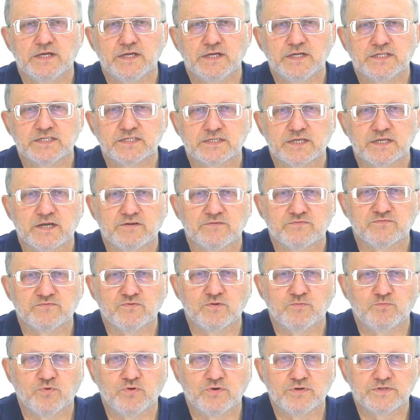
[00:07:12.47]
It's
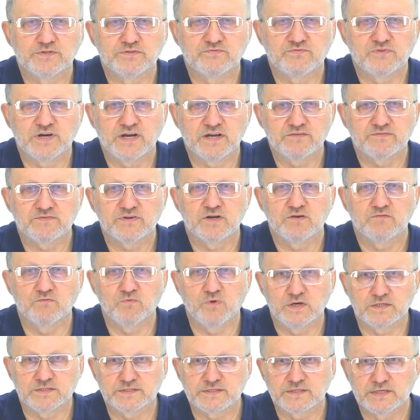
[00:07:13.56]
4.5
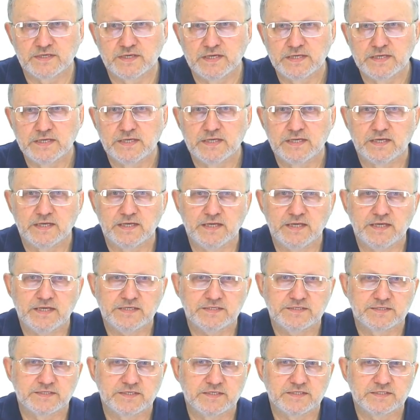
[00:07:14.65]
watts.
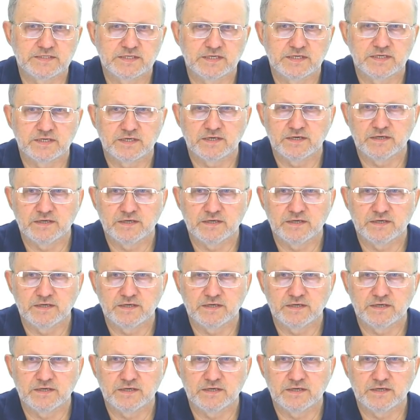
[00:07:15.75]
As this